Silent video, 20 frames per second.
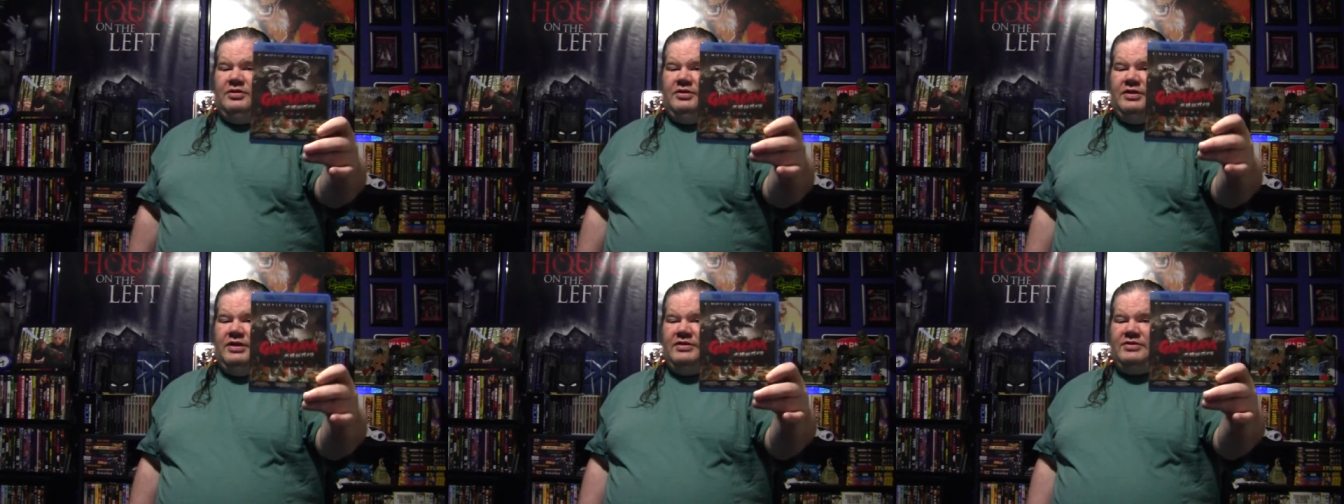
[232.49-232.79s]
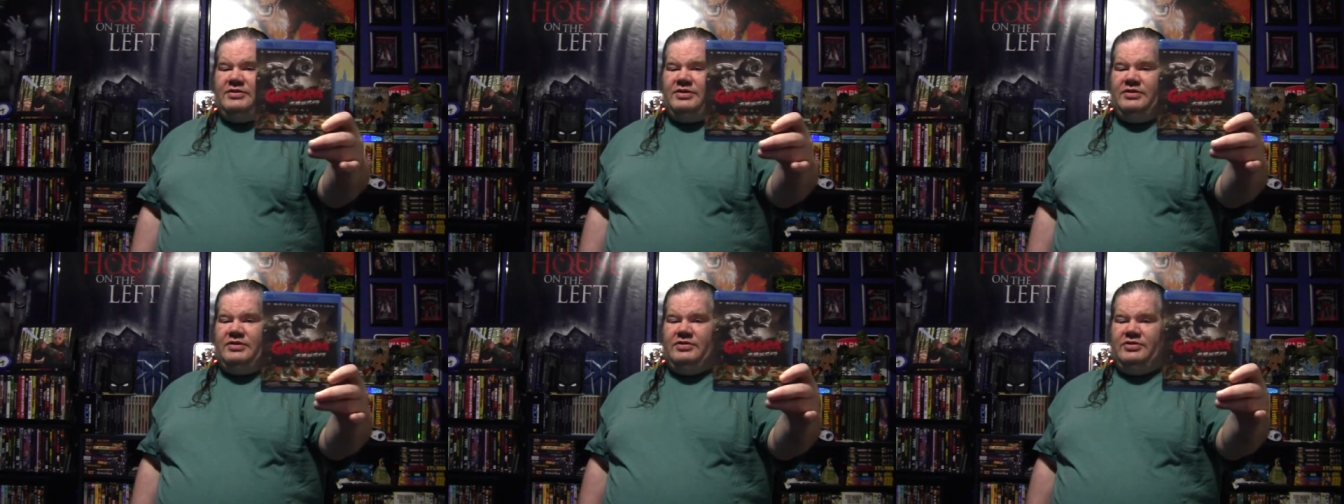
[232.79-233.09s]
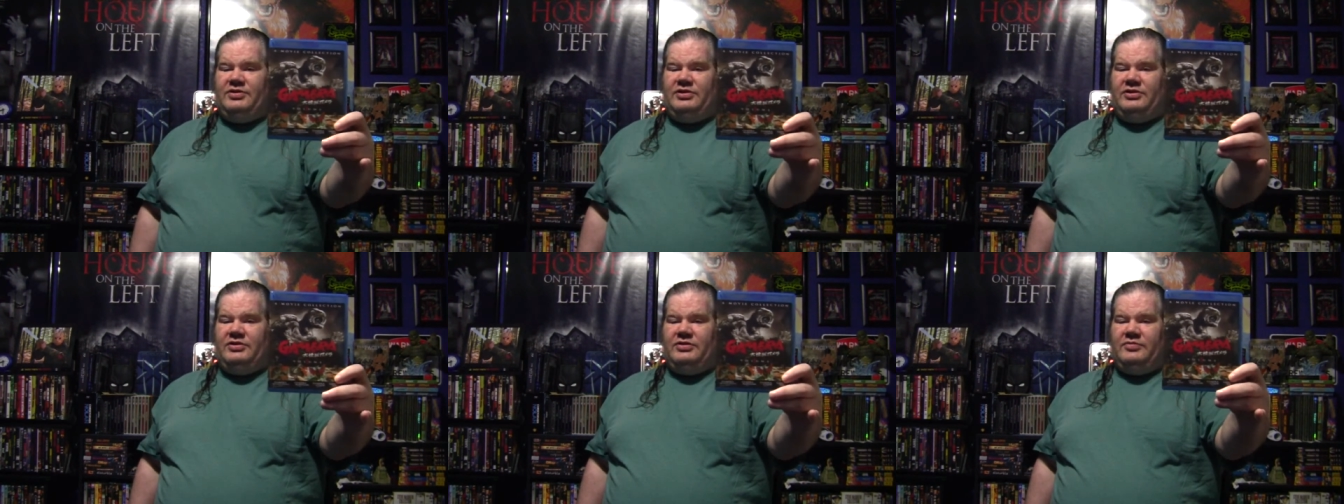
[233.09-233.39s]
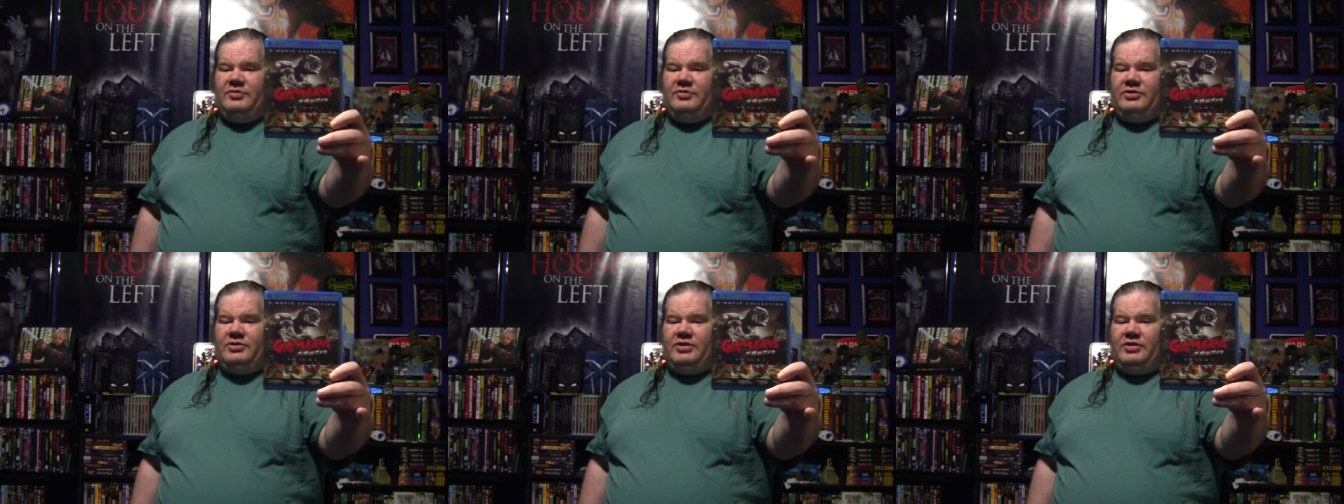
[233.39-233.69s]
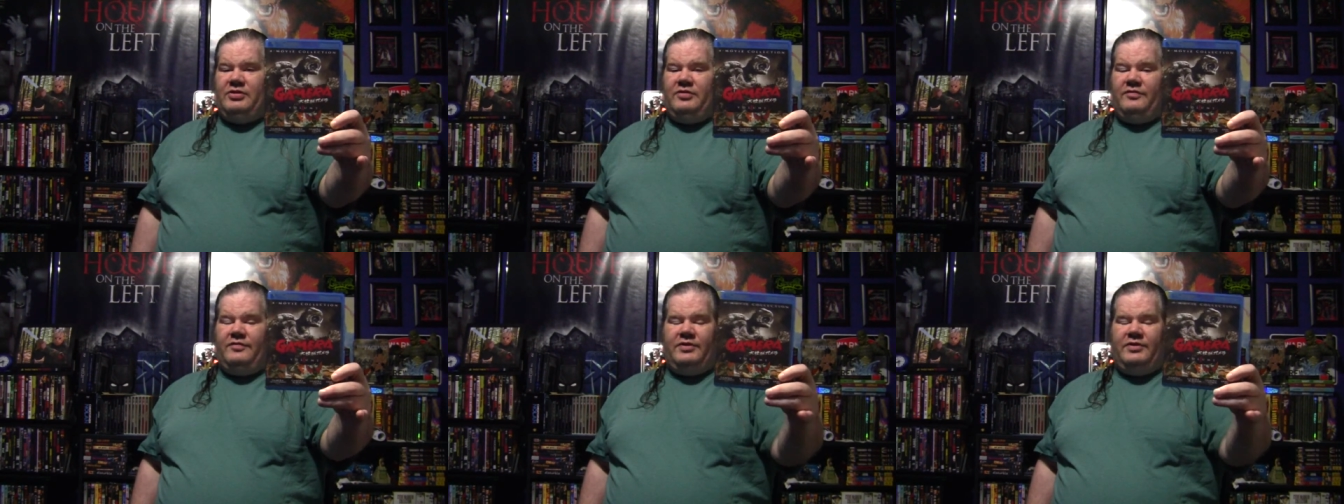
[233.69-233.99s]
That says Gene Simmons
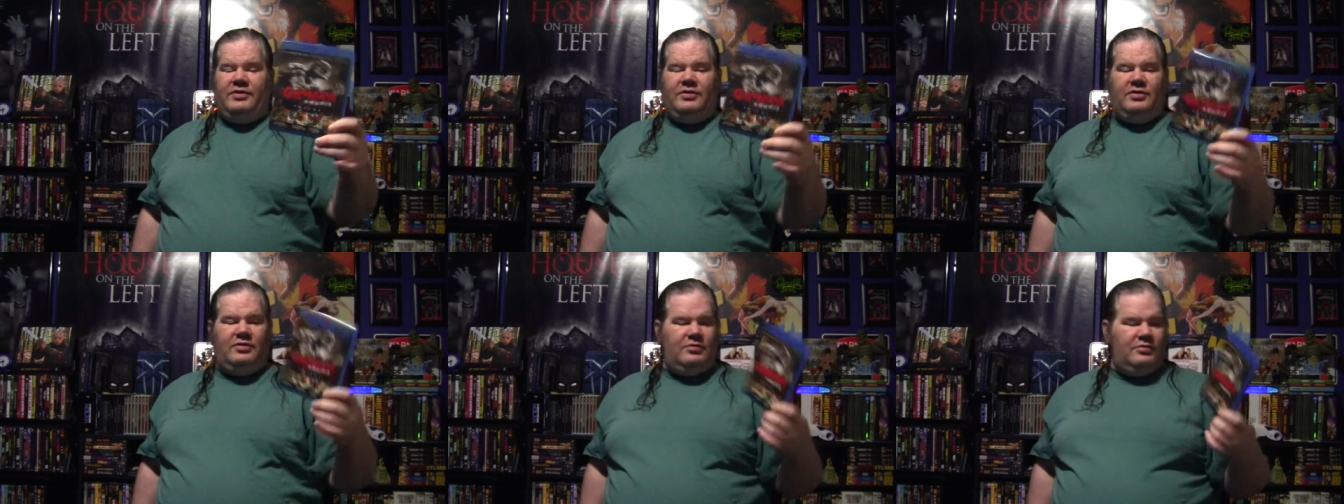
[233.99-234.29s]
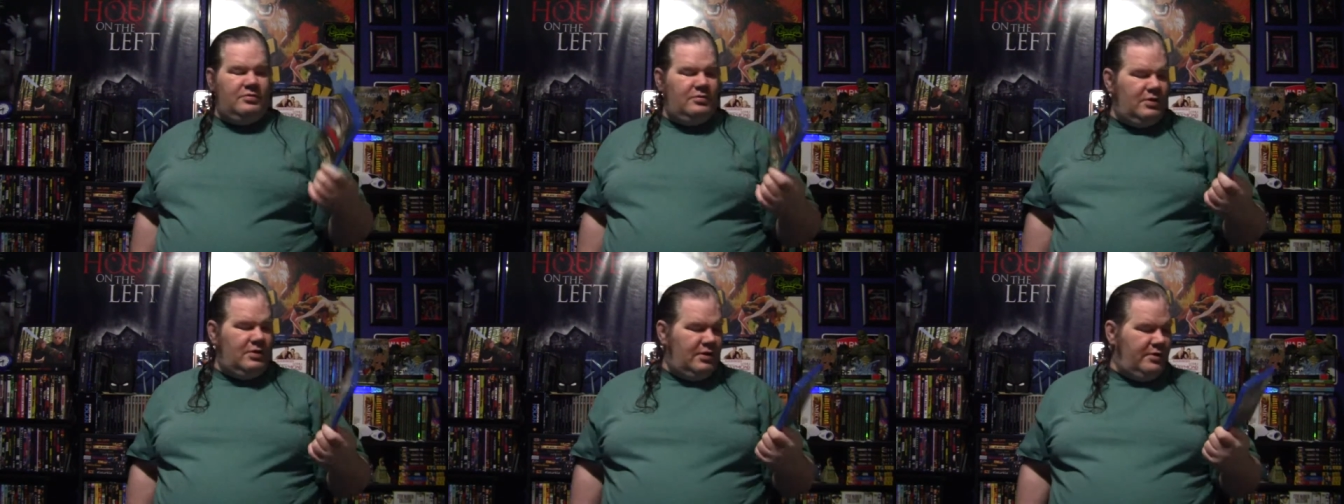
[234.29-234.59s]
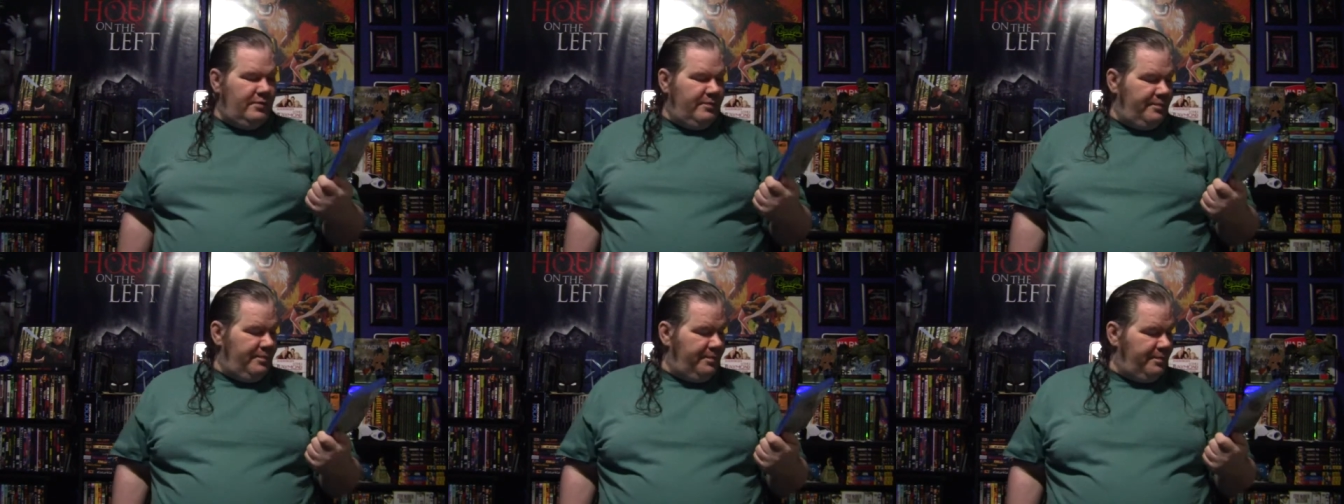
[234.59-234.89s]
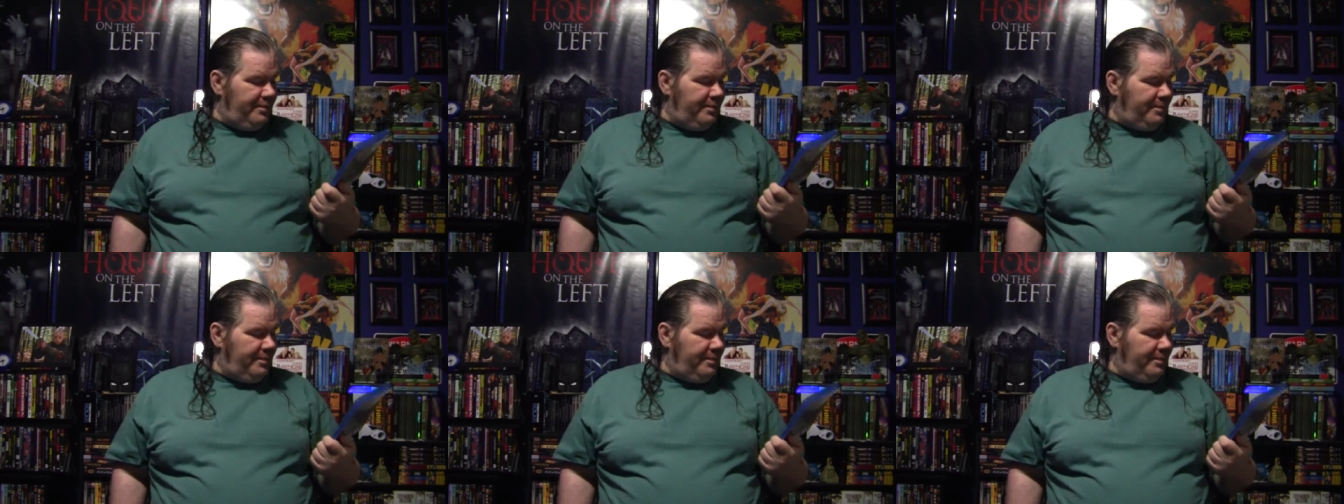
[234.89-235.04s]
all over it, though.